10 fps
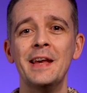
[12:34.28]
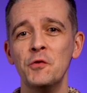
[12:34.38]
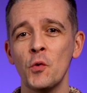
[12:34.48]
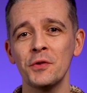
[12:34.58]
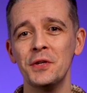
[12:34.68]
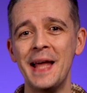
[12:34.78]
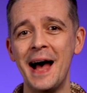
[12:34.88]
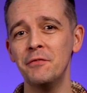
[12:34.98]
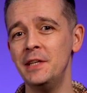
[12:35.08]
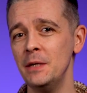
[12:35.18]
If you want to
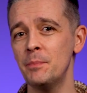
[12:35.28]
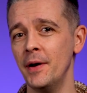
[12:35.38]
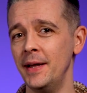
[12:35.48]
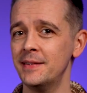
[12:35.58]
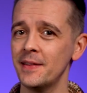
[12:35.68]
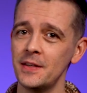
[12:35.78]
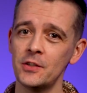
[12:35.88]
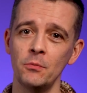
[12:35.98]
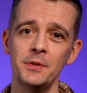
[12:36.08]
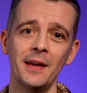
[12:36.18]
dive deeper into
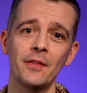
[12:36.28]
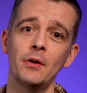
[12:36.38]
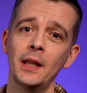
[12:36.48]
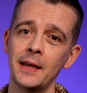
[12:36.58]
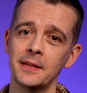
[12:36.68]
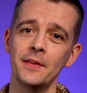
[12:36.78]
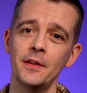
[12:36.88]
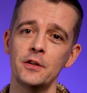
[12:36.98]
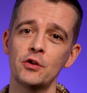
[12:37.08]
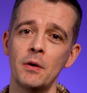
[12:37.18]
this subject, there are links in
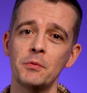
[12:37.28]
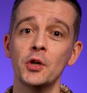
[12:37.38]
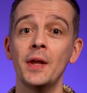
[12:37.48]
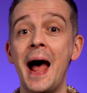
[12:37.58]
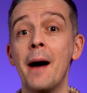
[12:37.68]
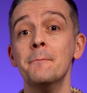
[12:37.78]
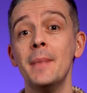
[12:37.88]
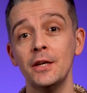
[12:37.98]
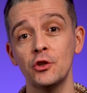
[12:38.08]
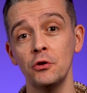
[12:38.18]
the description and
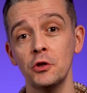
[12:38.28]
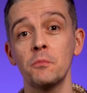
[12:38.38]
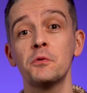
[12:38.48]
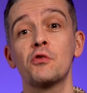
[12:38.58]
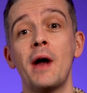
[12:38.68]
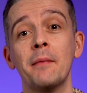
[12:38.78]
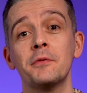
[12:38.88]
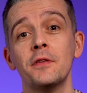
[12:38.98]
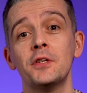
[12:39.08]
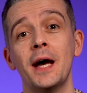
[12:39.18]
make sure you subscribe
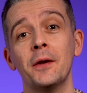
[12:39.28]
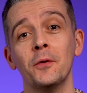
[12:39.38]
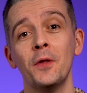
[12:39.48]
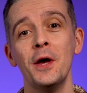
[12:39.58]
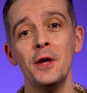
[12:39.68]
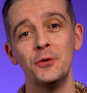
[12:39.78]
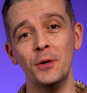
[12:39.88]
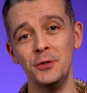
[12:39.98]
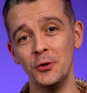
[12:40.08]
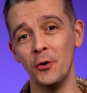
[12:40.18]
to the channel to
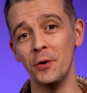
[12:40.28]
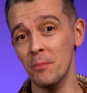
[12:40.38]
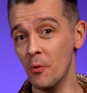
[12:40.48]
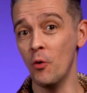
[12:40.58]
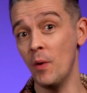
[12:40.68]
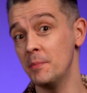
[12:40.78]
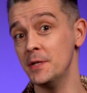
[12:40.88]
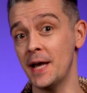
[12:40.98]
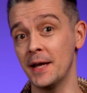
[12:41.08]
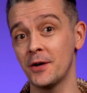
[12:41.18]
enjoy more web
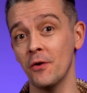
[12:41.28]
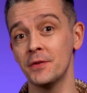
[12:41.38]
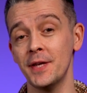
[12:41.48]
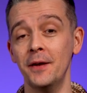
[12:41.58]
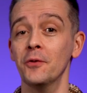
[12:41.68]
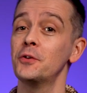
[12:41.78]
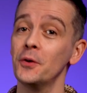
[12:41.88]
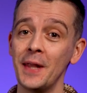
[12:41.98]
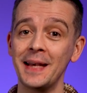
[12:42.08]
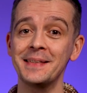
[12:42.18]
design content.
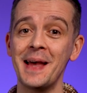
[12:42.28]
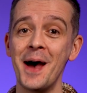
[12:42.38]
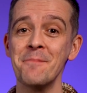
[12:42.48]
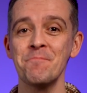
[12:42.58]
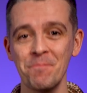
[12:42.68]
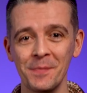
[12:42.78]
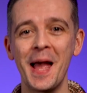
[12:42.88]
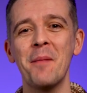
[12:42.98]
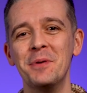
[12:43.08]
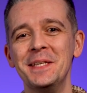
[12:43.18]
Until next time,
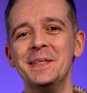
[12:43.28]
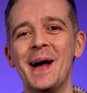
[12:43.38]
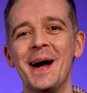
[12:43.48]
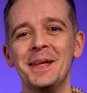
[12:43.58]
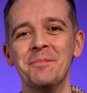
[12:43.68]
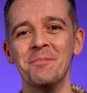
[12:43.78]
happy designing.